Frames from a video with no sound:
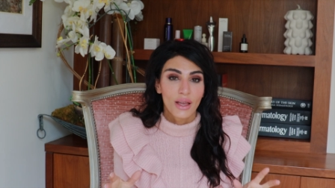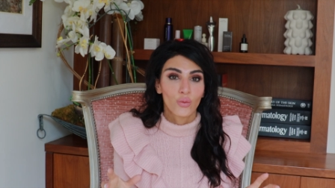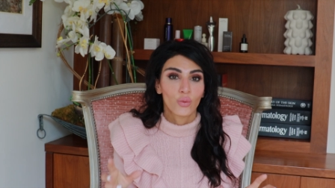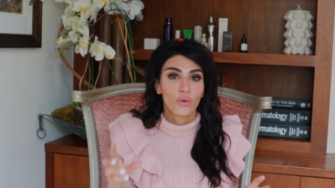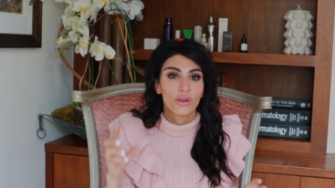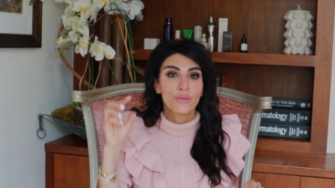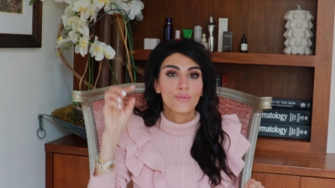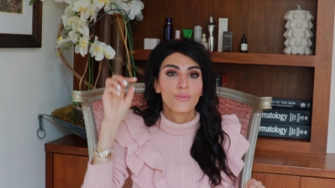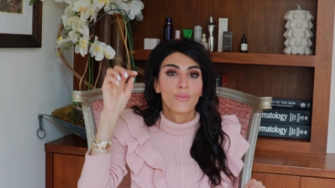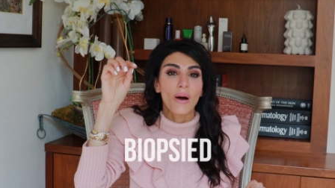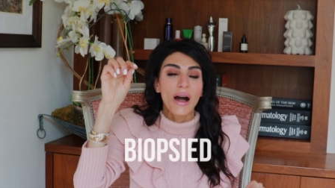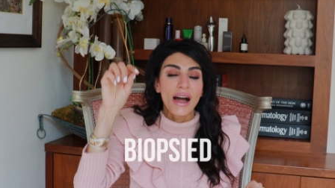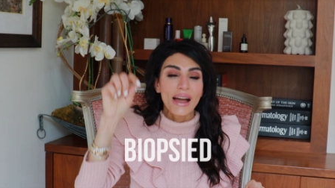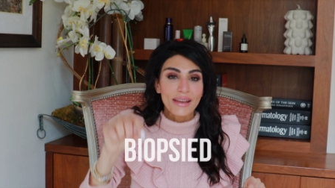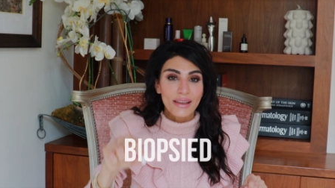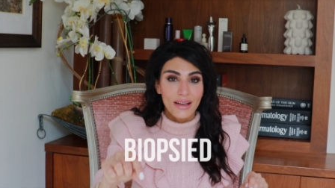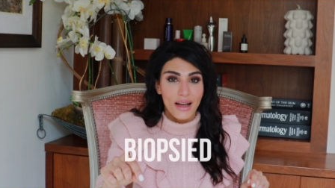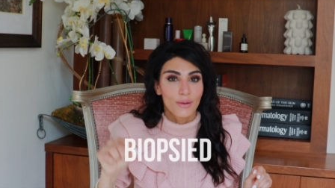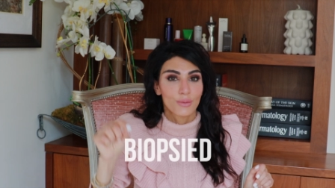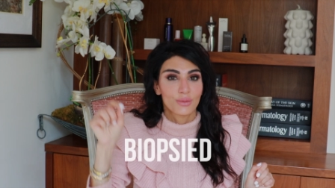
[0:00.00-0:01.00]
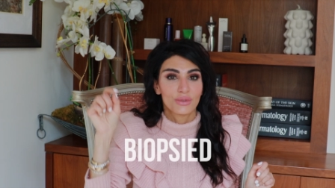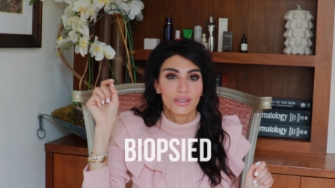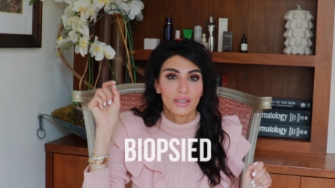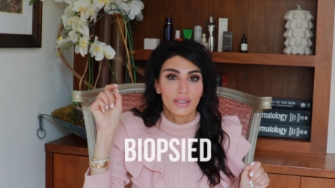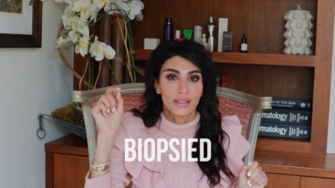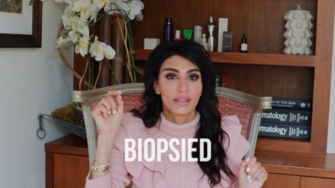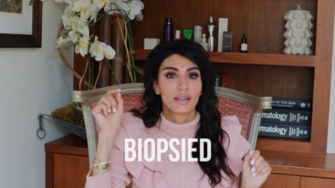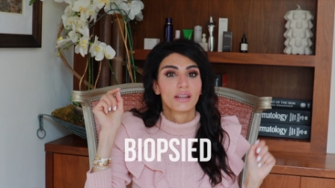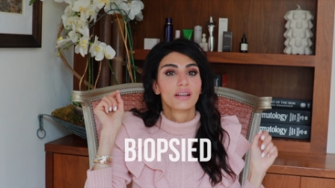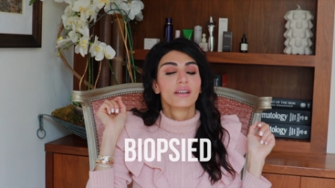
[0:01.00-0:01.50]
and we
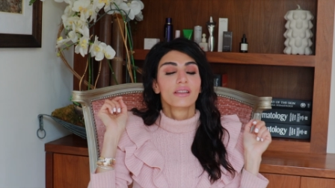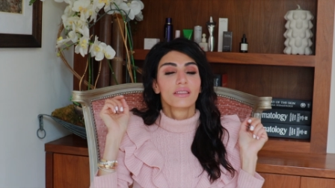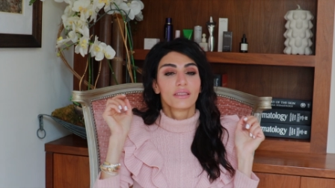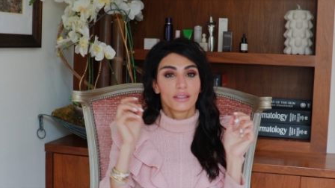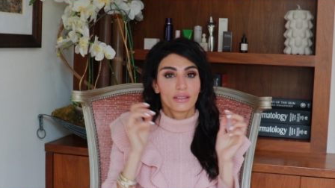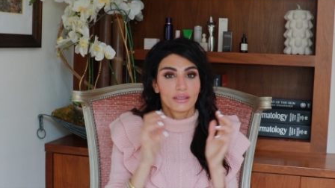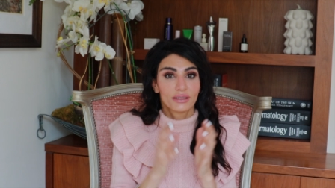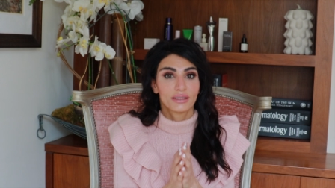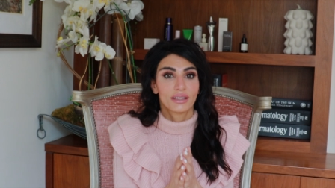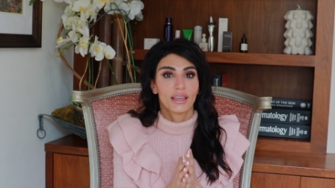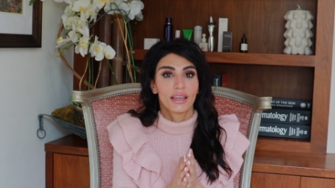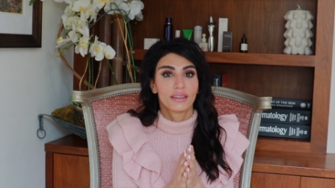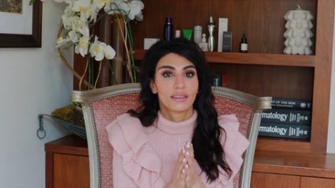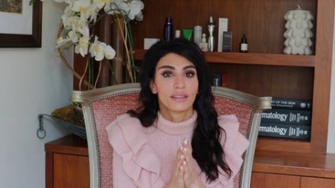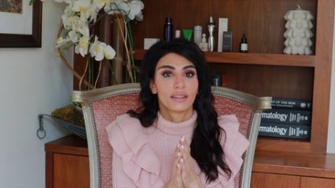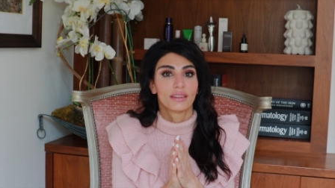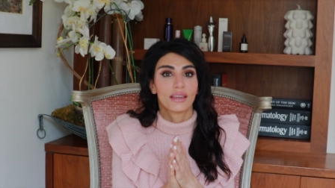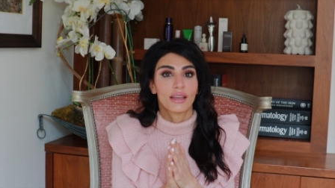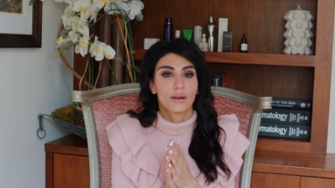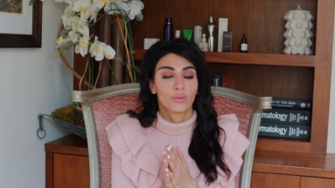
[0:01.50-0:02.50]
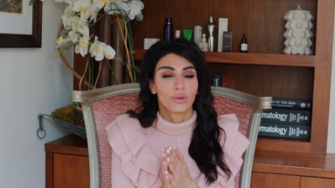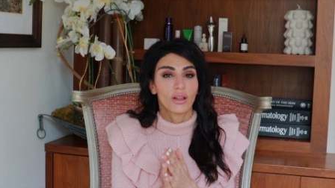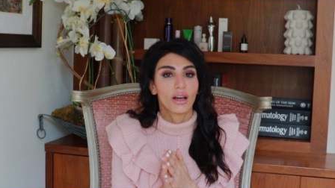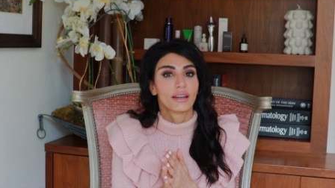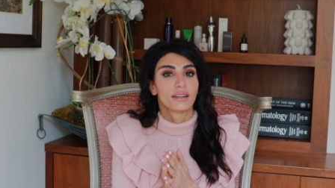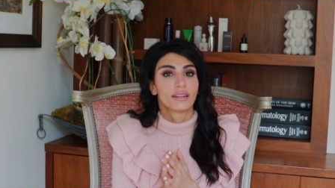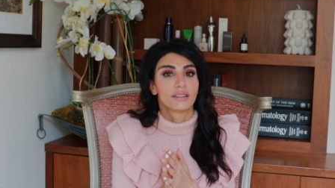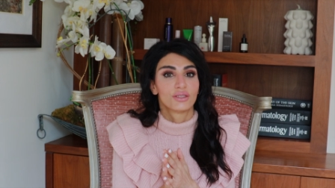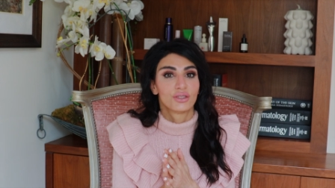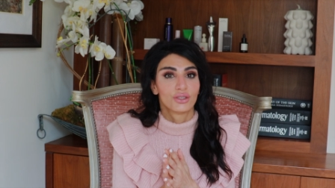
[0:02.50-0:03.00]
biopsied the skin that they
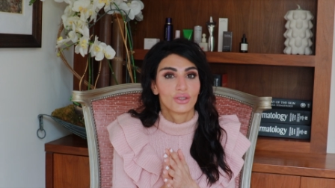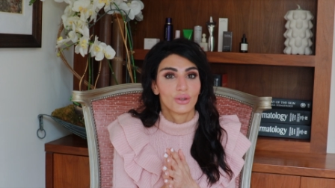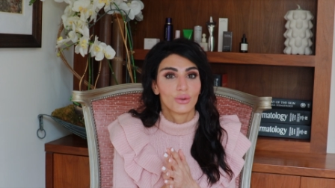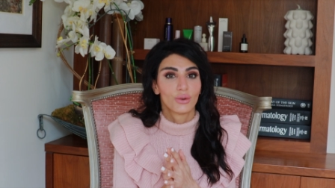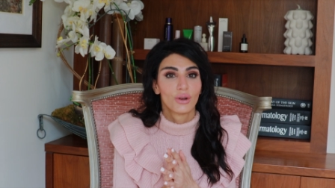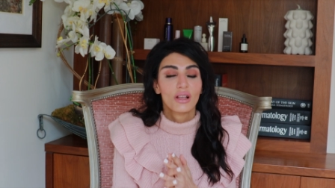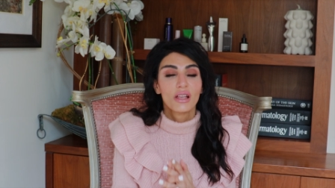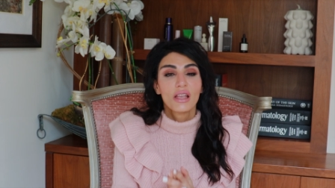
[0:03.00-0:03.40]
applied it to.